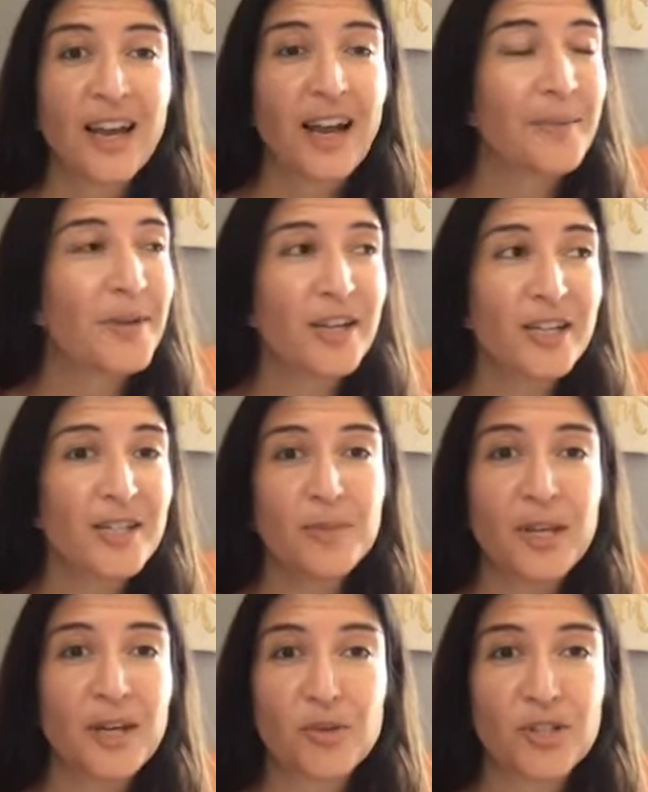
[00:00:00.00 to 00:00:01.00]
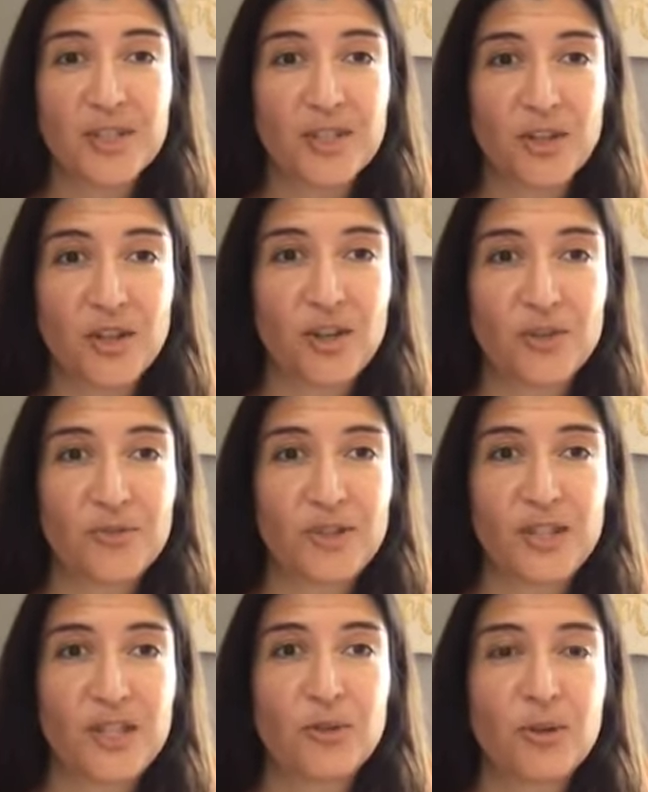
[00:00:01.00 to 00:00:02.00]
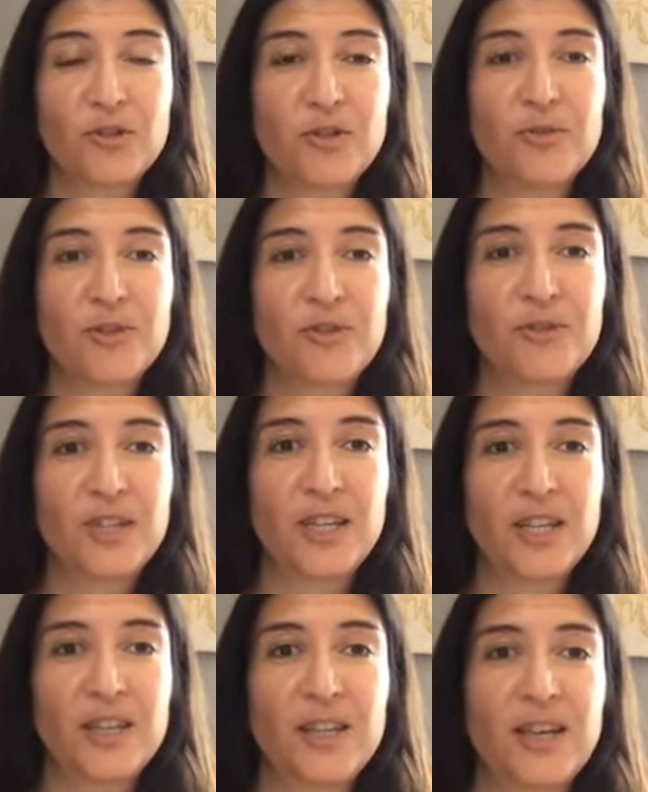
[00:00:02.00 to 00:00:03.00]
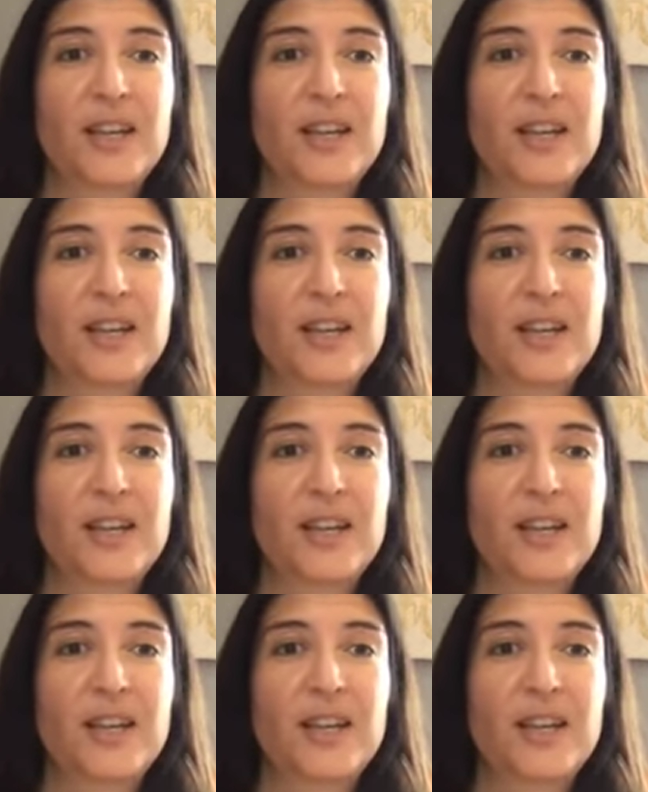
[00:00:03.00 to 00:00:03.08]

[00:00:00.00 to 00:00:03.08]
I'm not going to be able to serve these 250